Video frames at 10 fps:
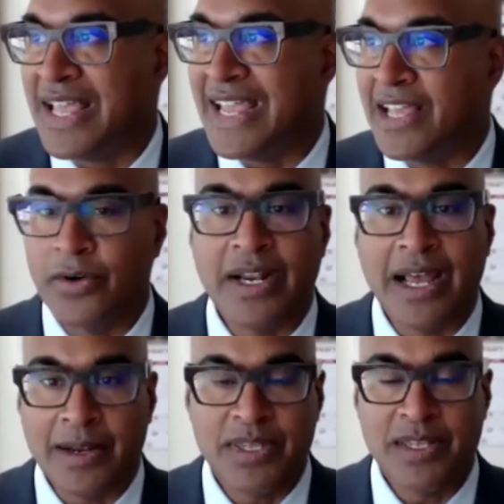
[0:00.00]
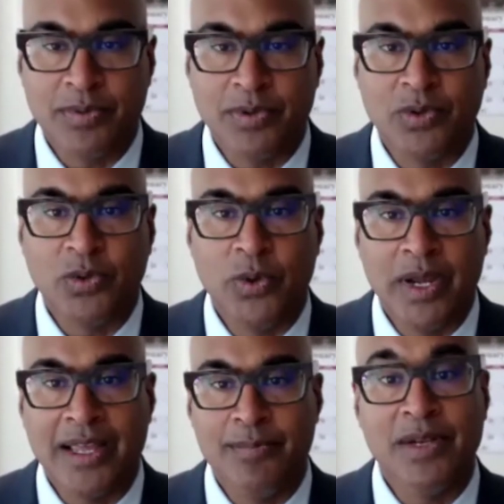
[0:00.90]
8 or 9 people who
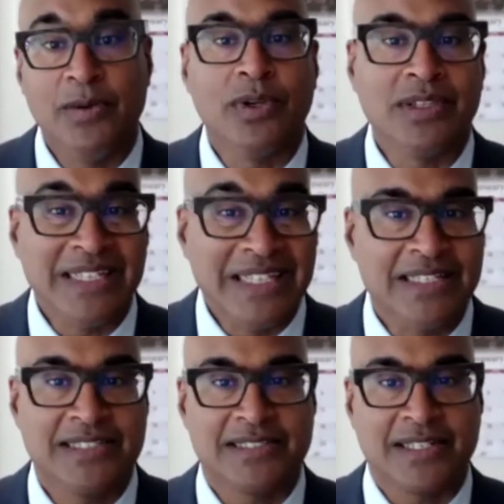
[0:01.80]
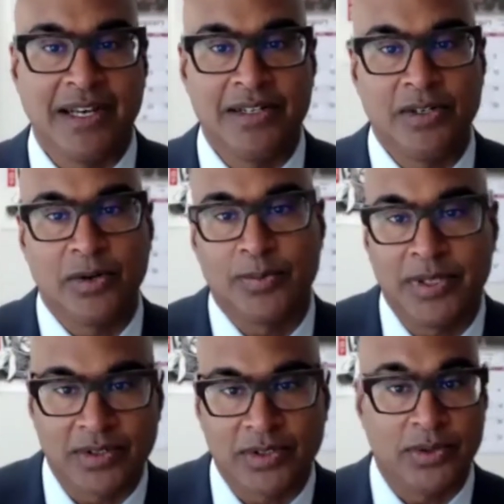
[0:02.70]
had been released under
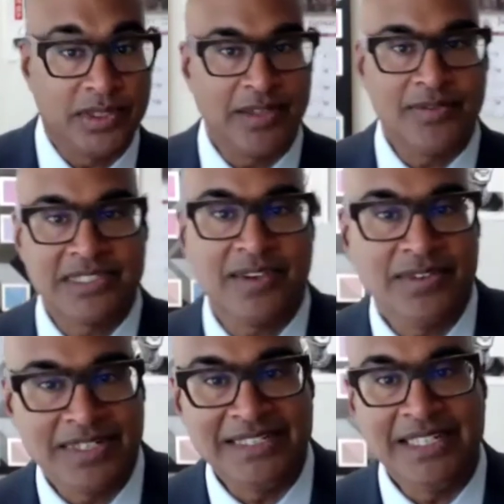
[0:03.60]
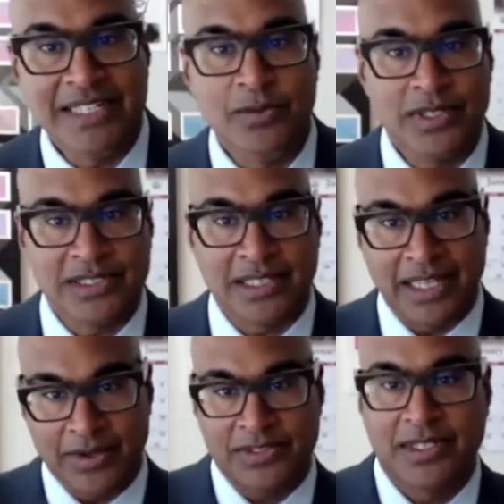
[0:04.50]
Penal Code 1170D, which
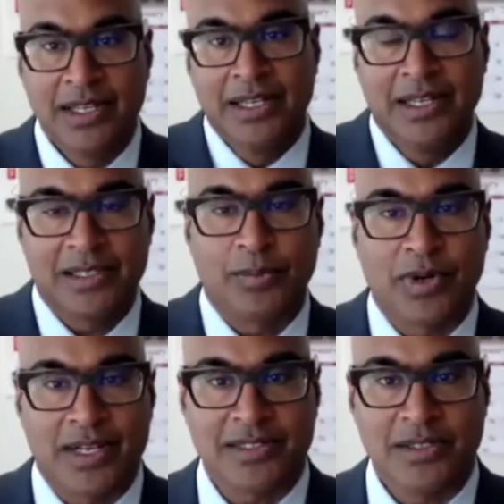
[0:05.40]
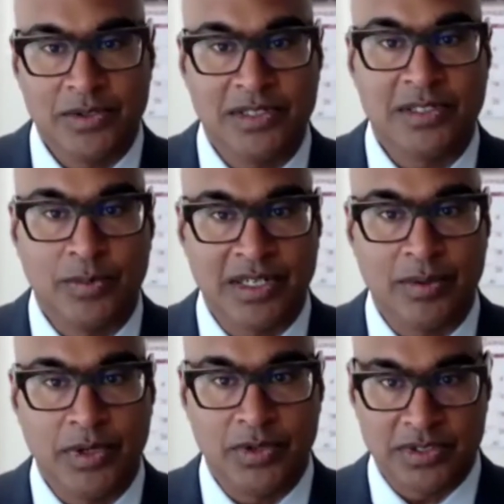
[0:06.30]
allows the prosecution to bring a
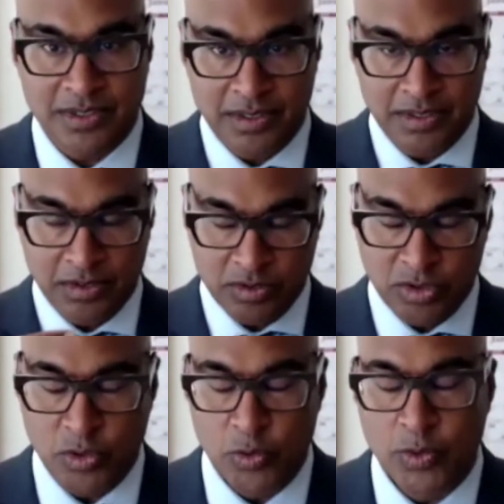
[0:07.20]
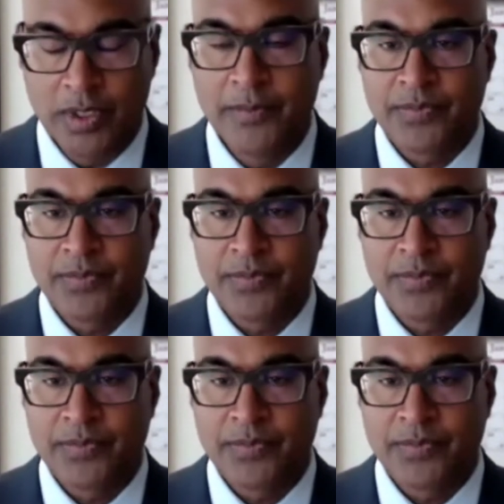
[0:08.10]
motion to